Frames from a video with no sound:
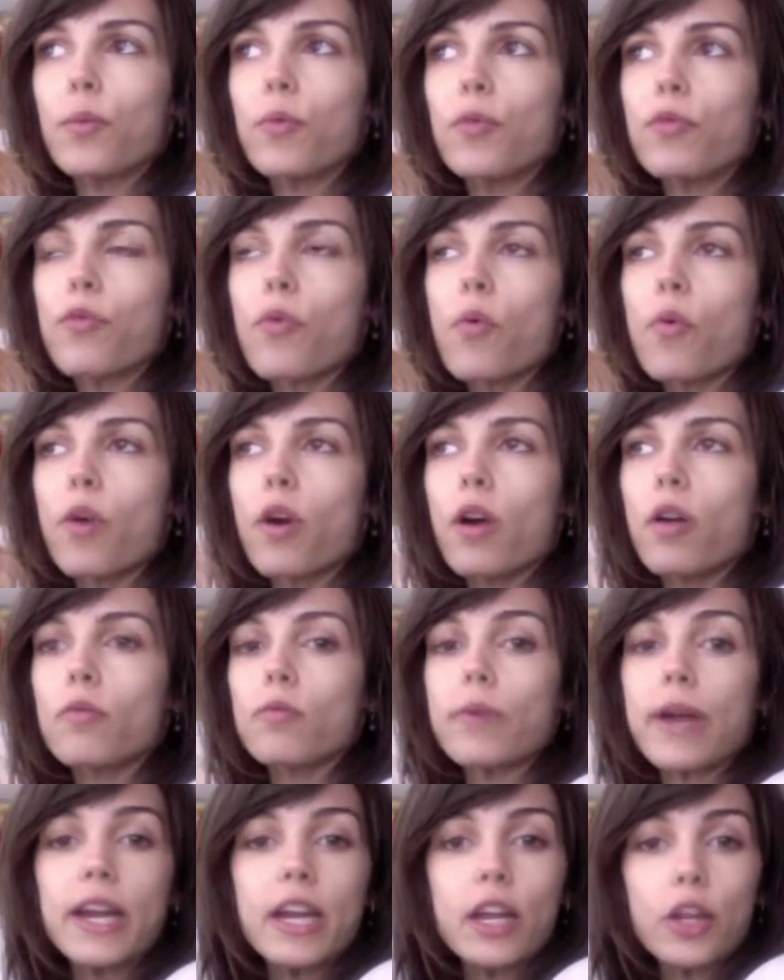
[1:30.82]
for
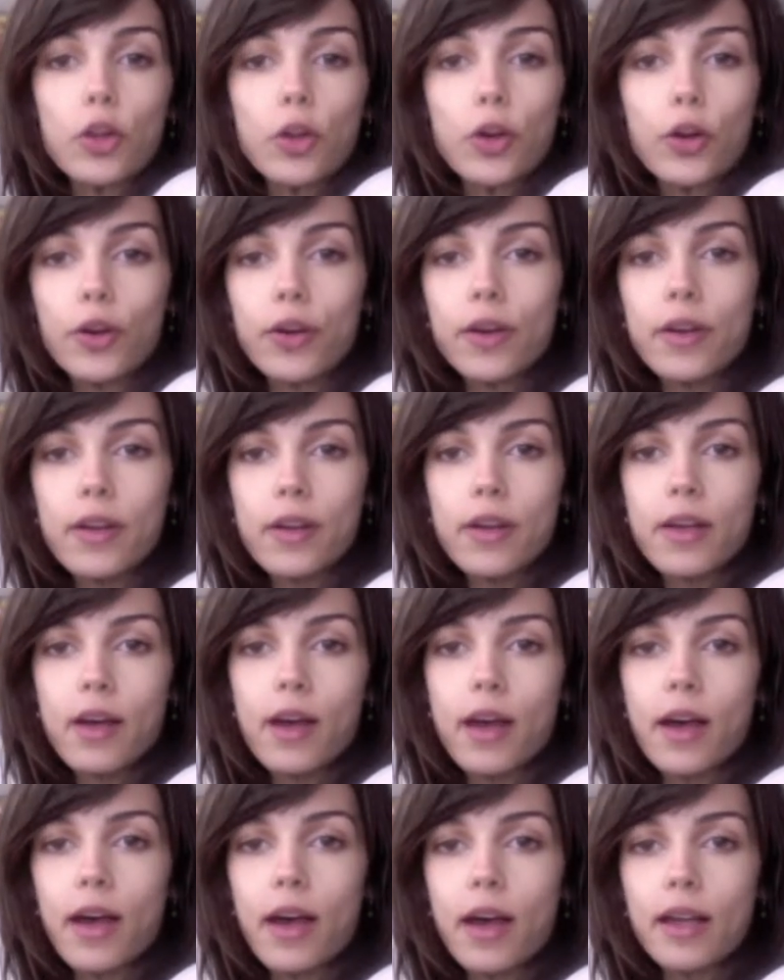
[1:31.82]
regular
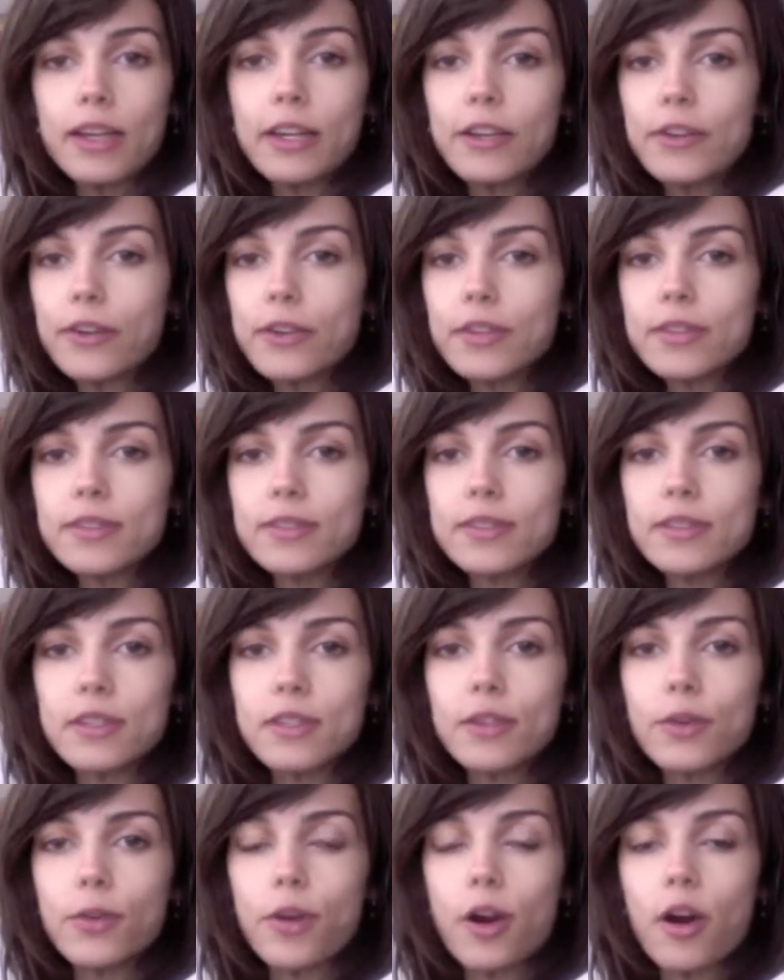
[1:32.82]
eaters,
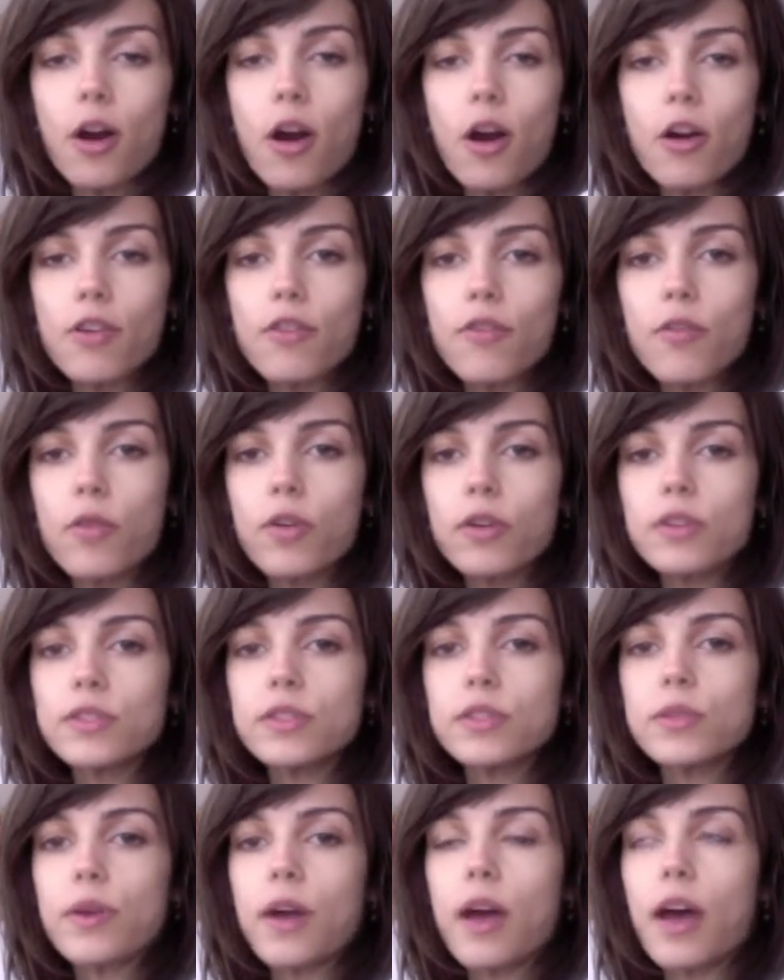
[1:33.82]
you're carnivores,
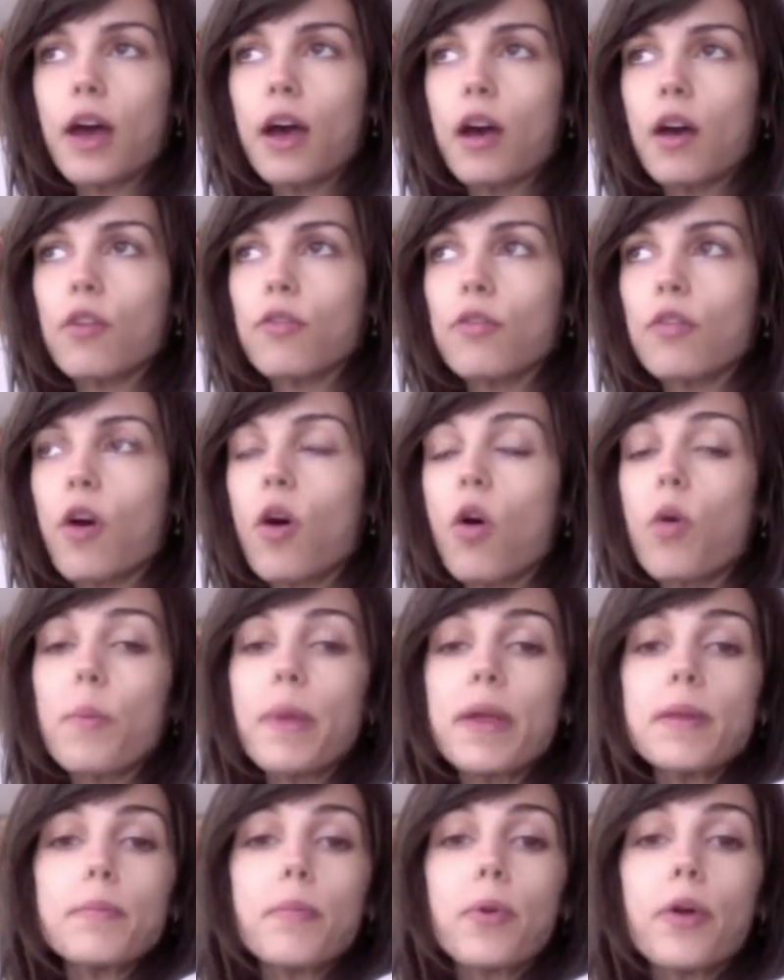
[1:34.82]
you have
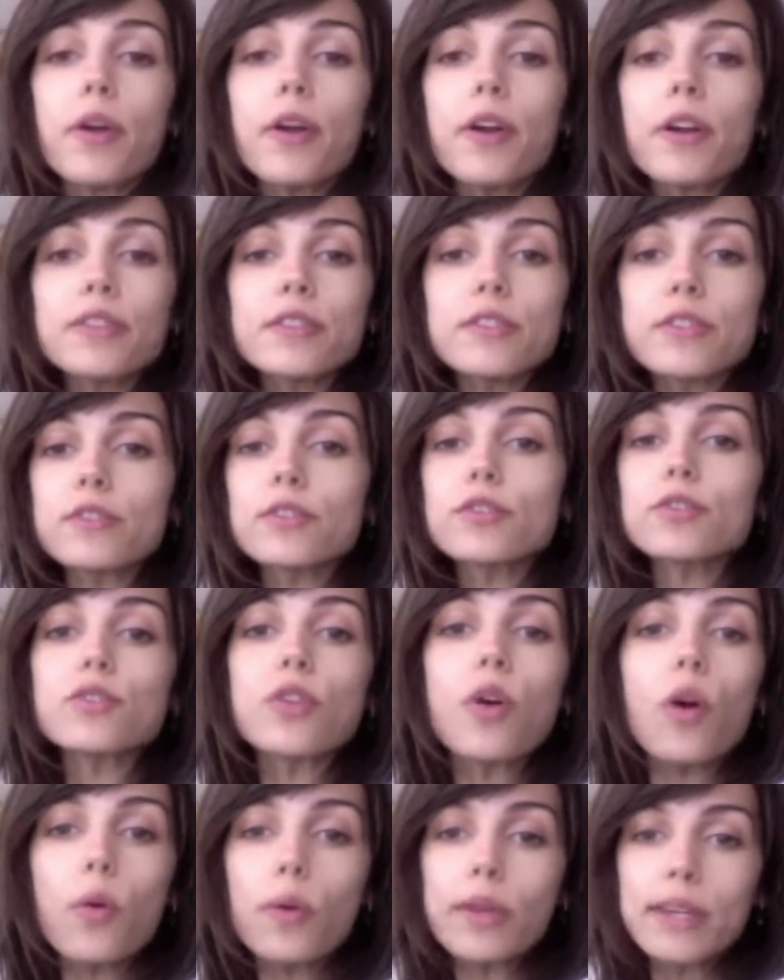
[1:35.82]
homemade burgers are
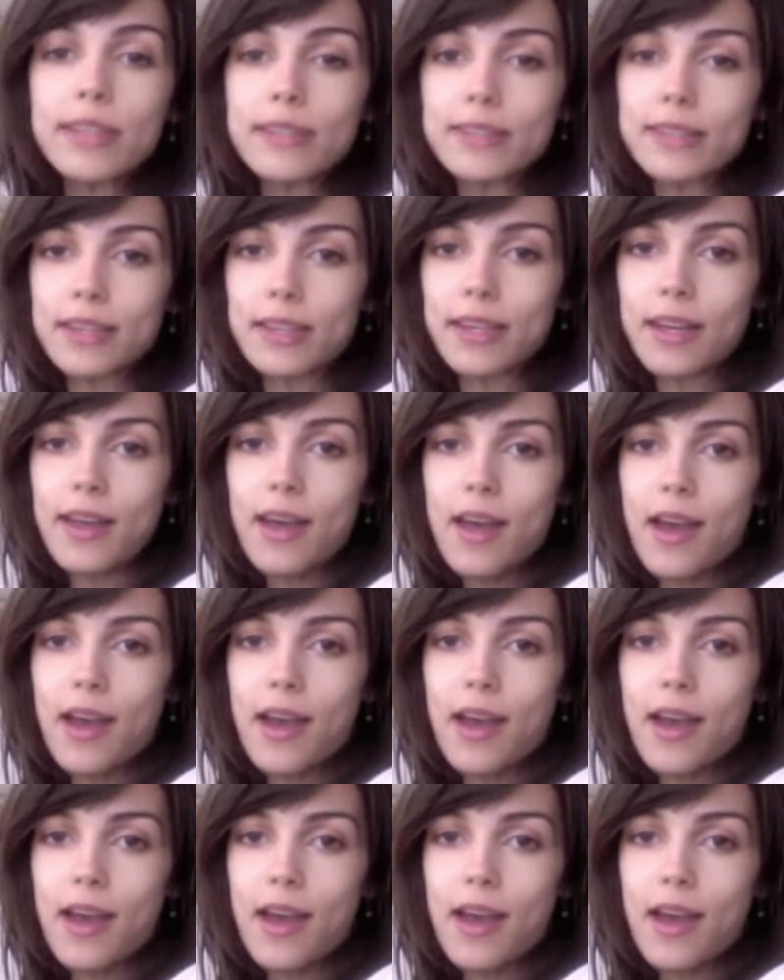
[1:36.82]
so easy.